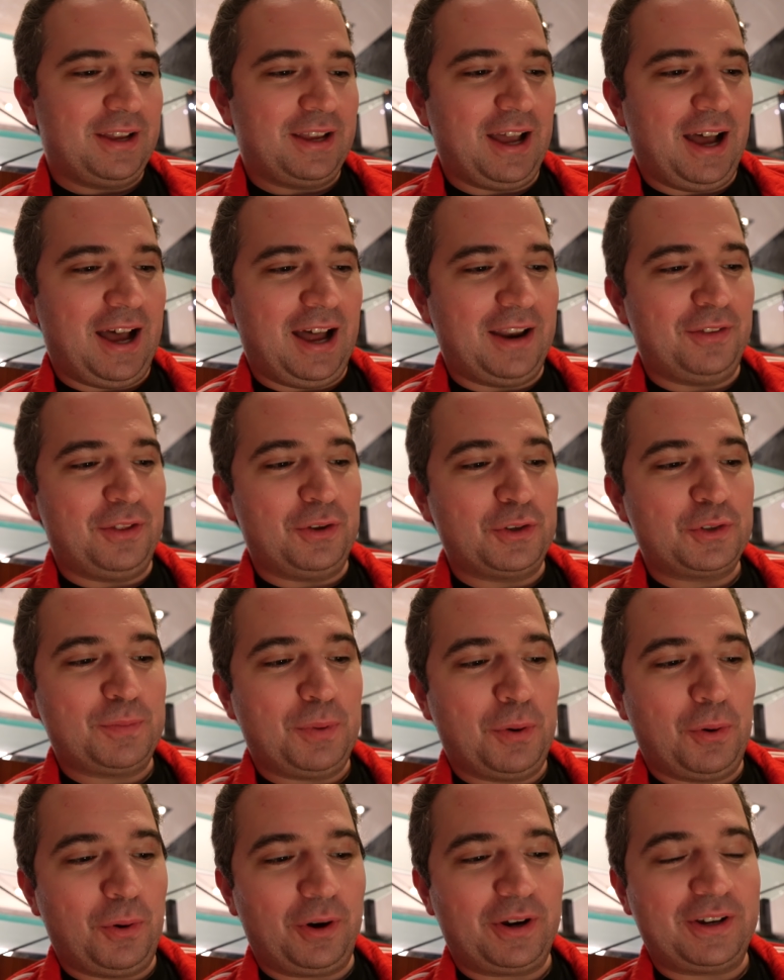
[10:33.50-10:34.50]
got those
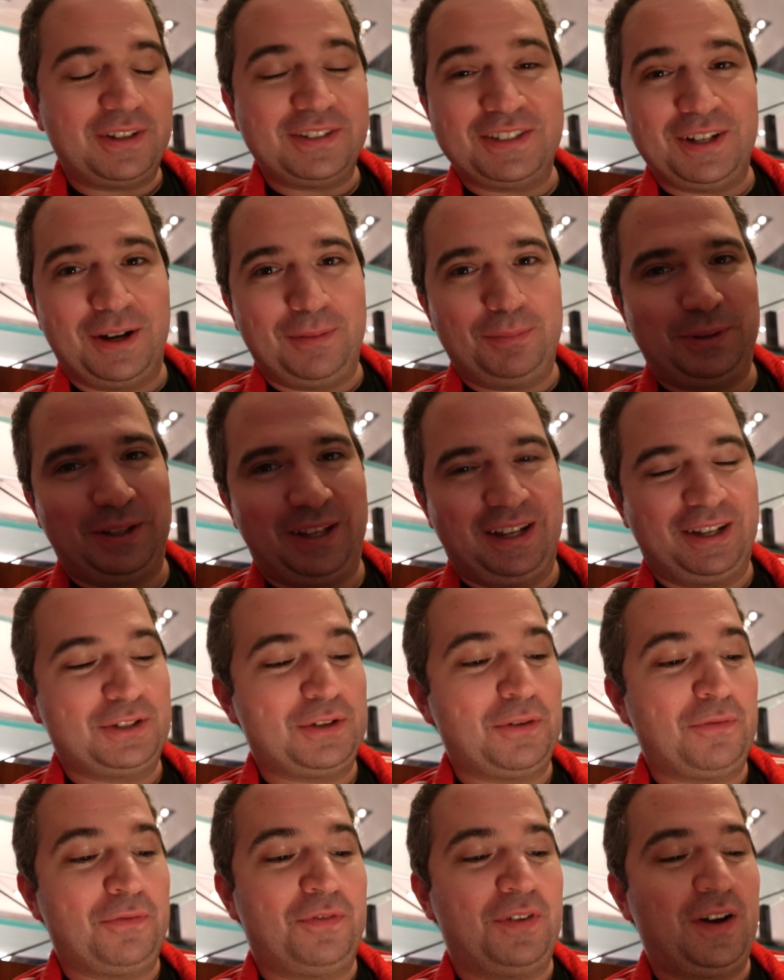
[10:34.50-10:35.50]
pork dumplings.
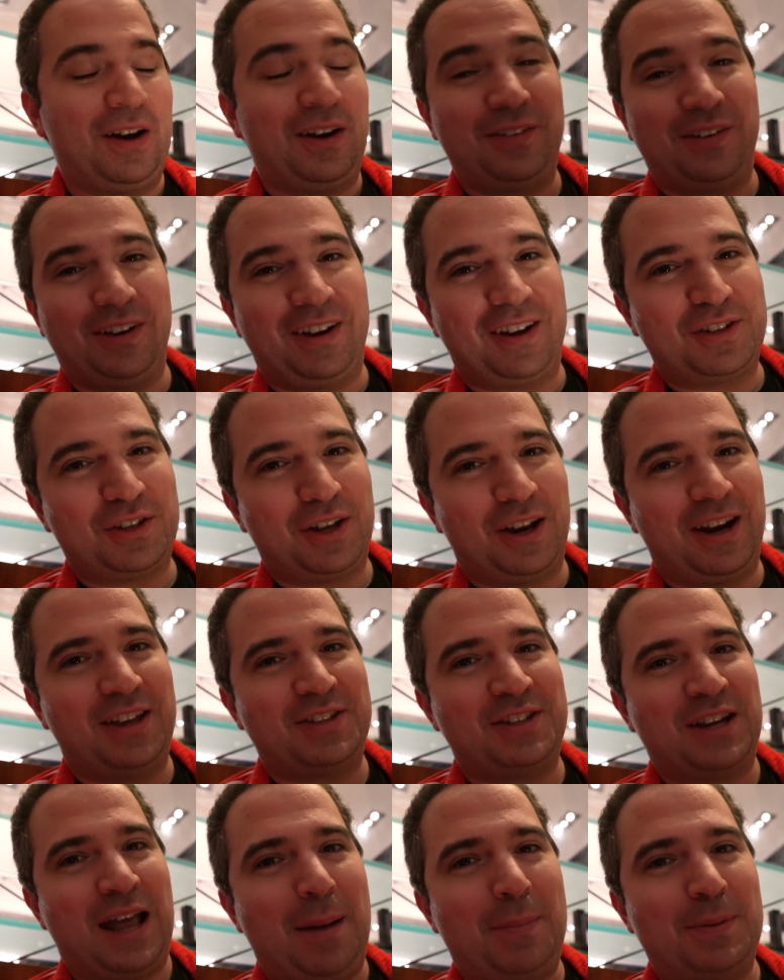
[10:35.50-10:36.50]
Very, very excited
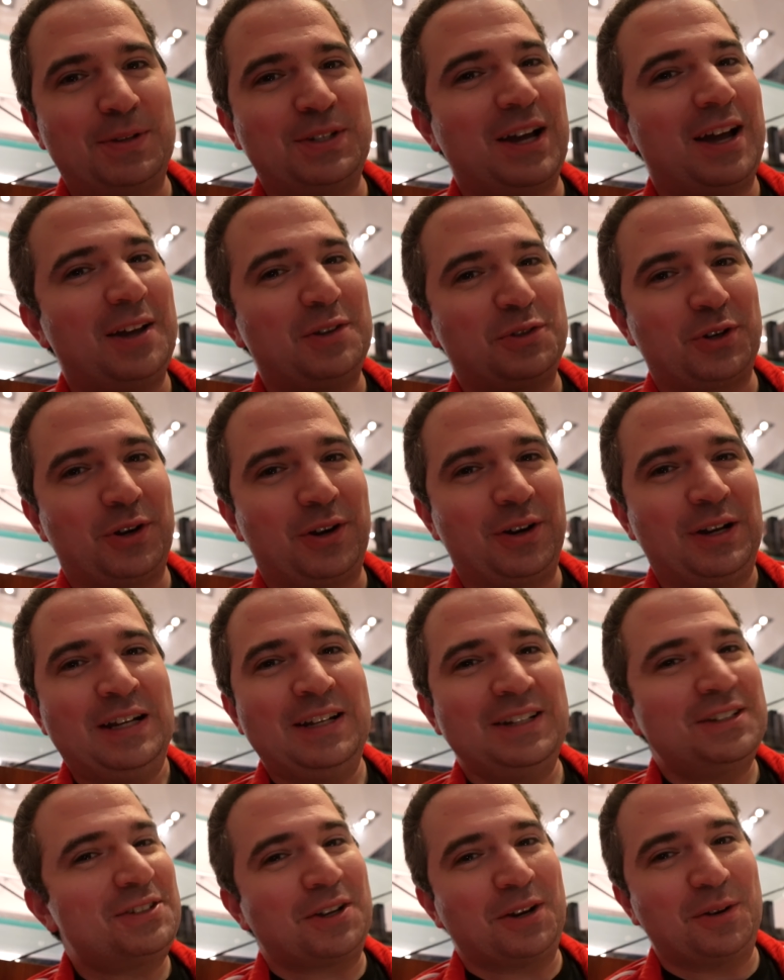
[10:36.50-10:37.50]
as an appetizer.
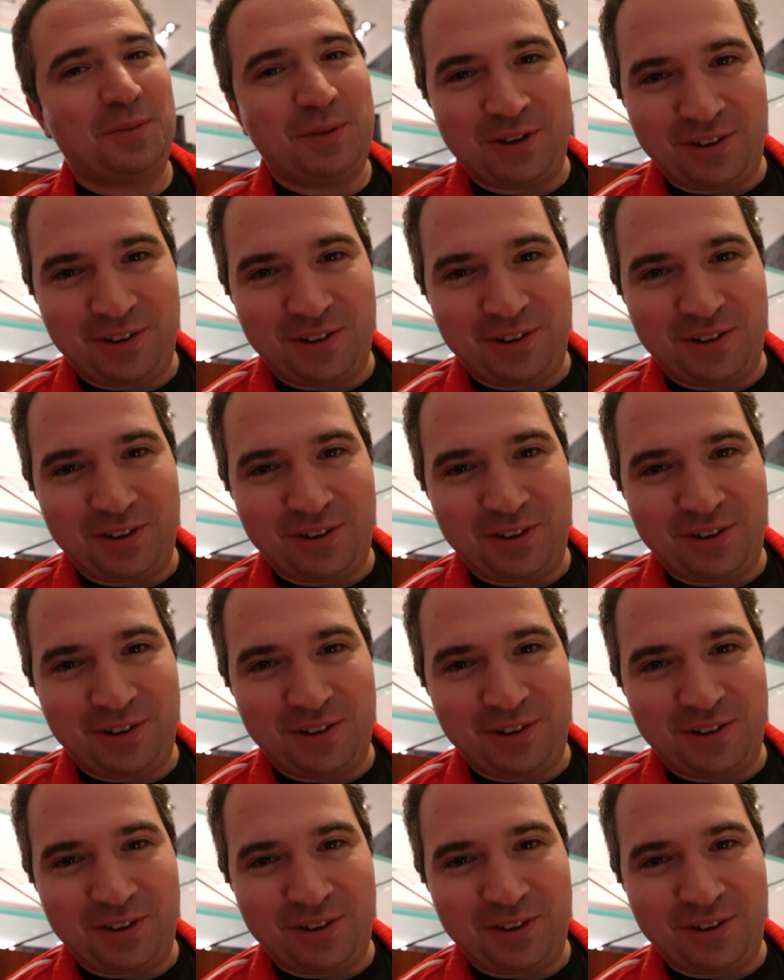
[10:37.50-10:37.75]
It's gonna be